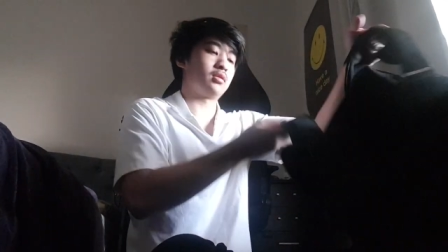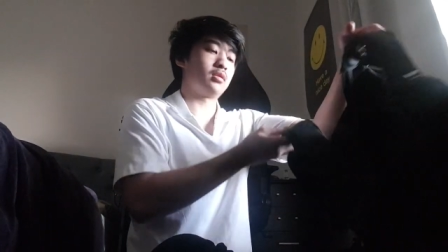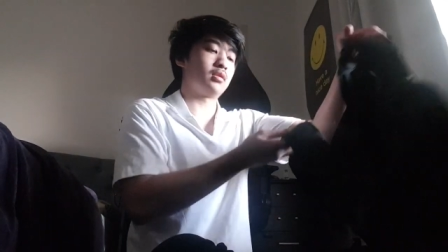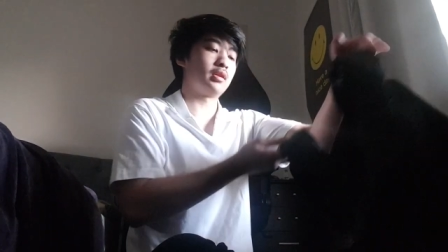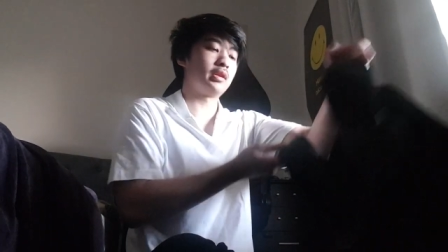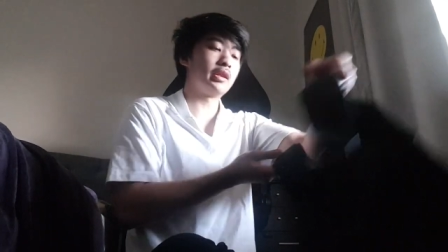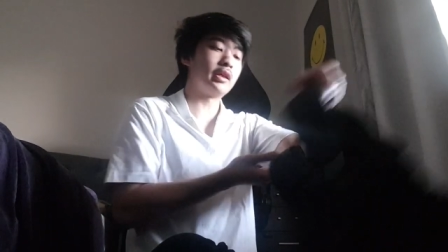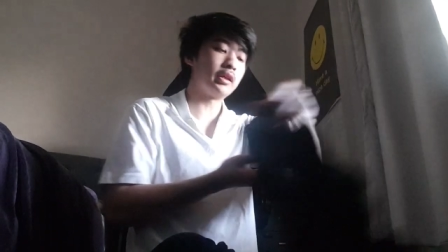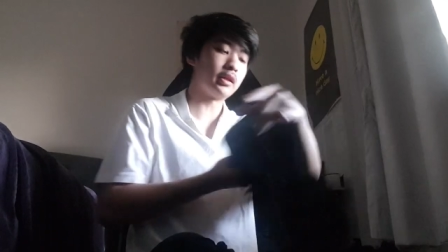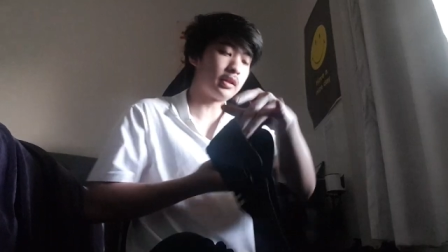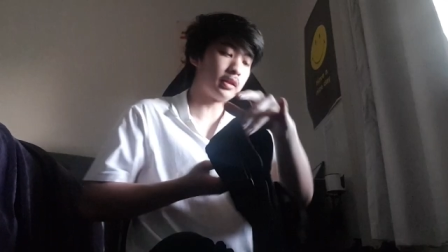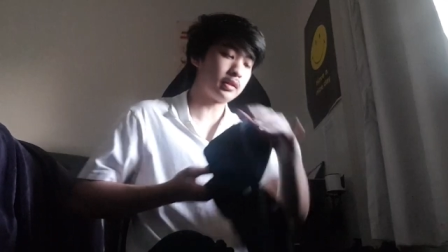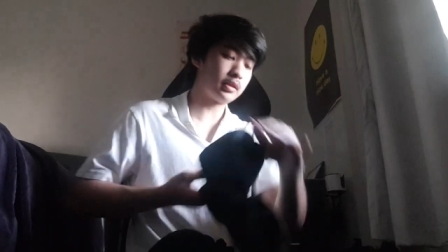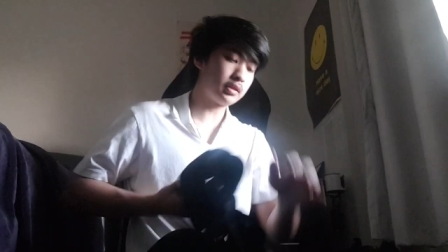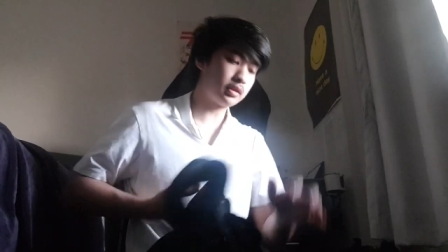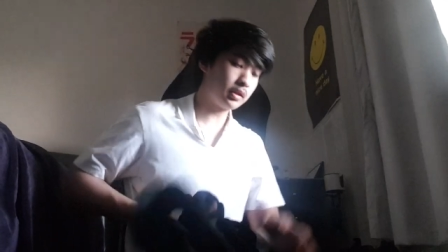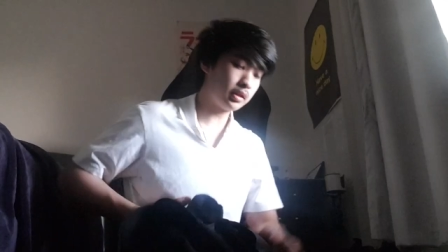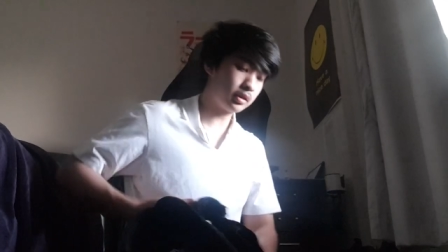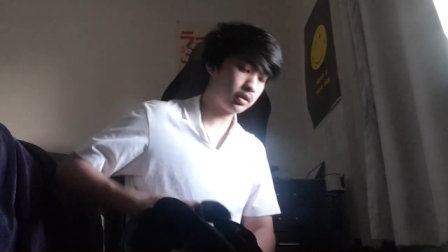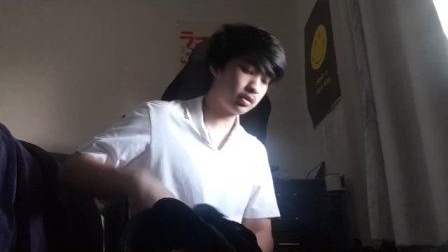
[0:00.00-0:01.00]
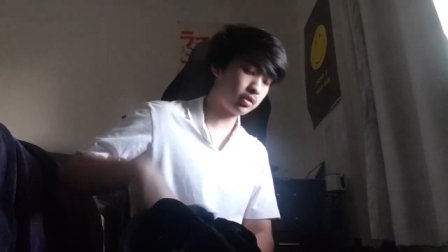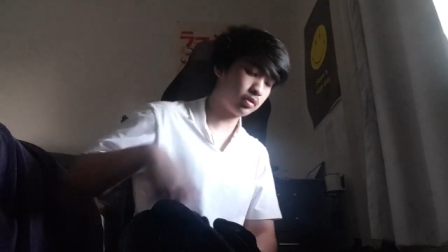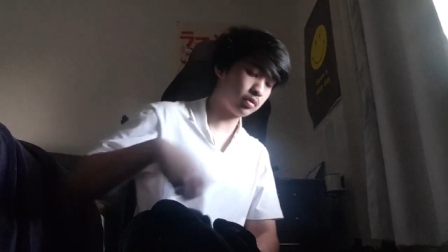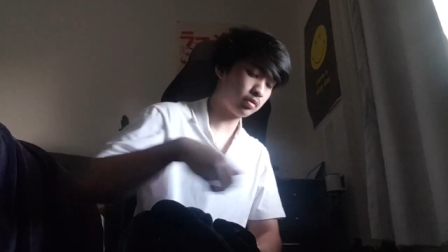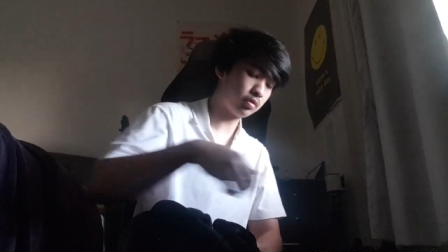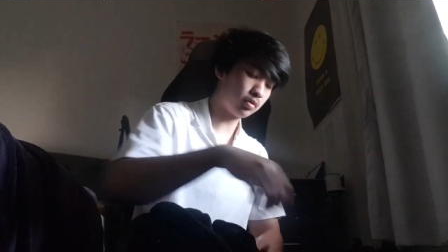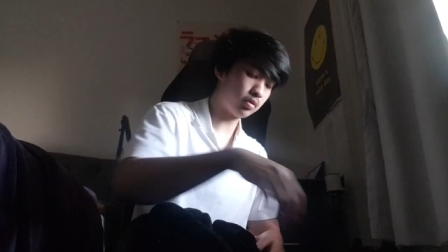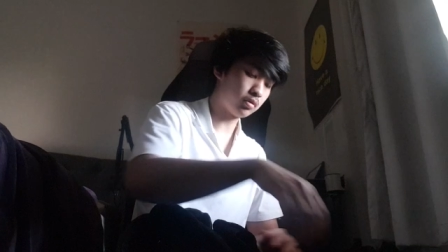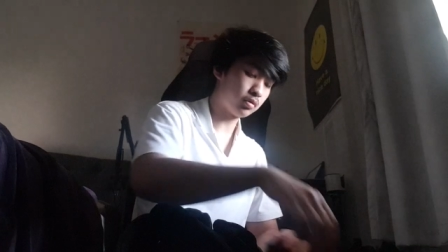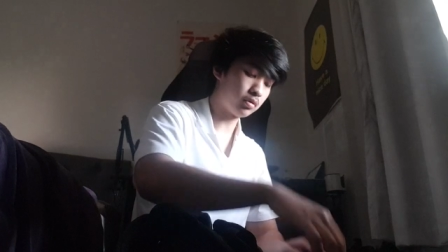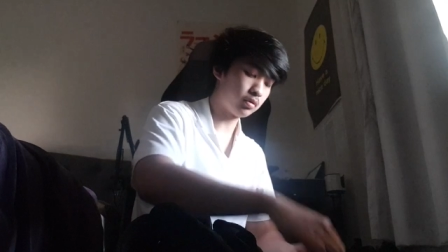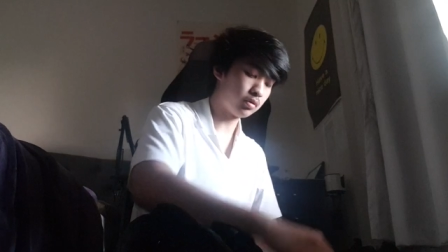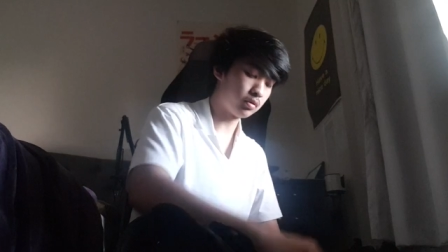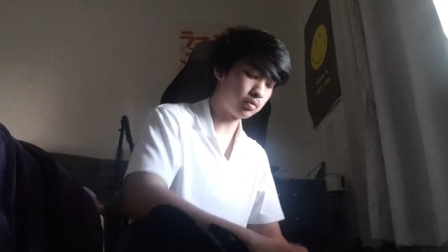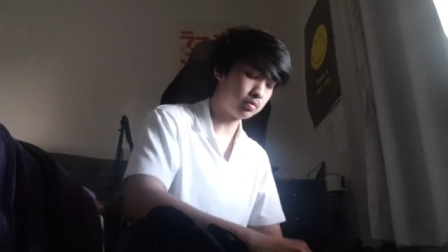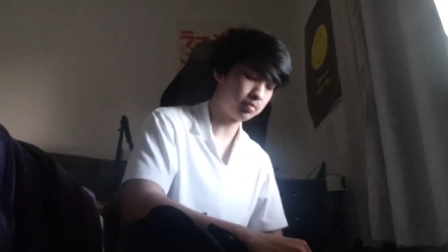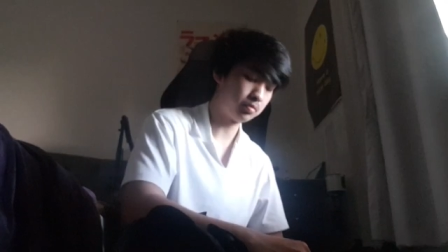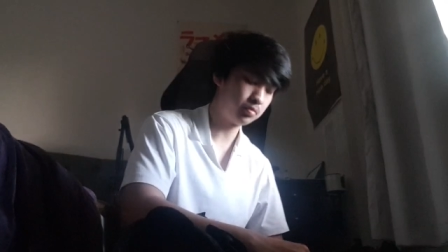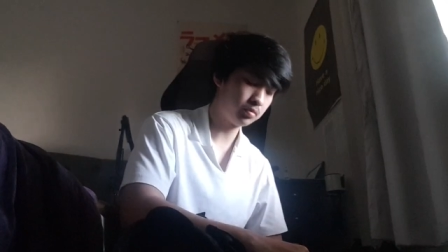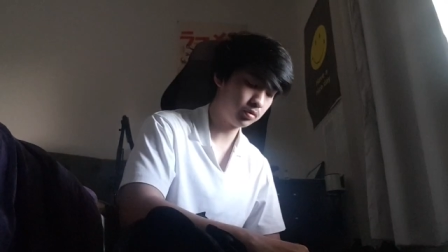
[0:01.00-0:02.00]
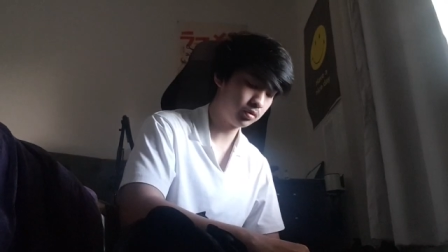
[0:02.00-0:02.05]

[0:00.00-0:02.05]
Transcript: and then at 6, I